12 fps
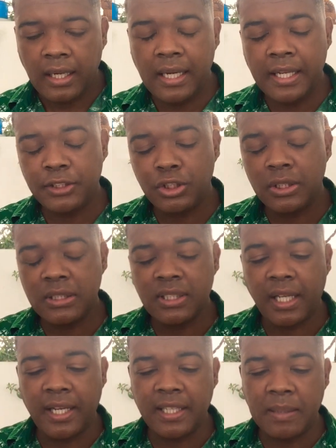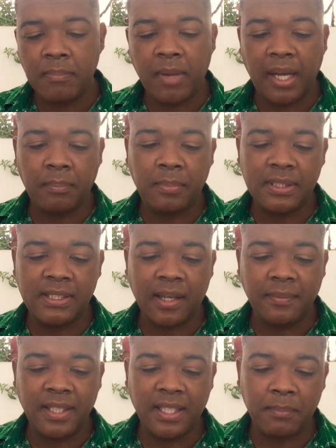let's just say there might be
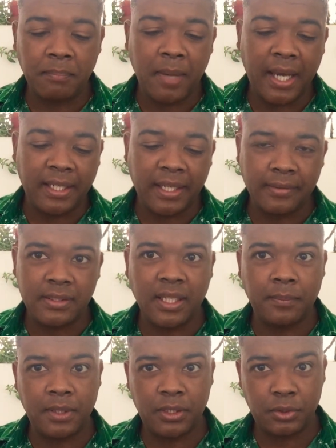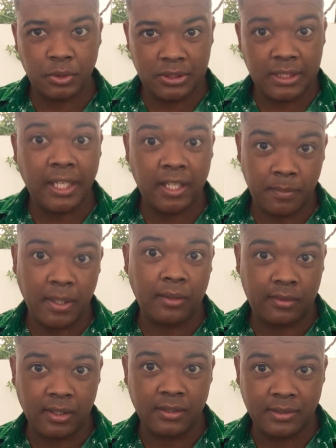some that might have something to say
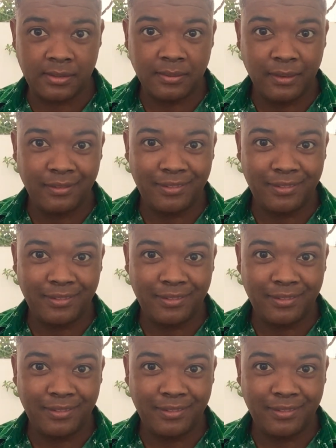about this.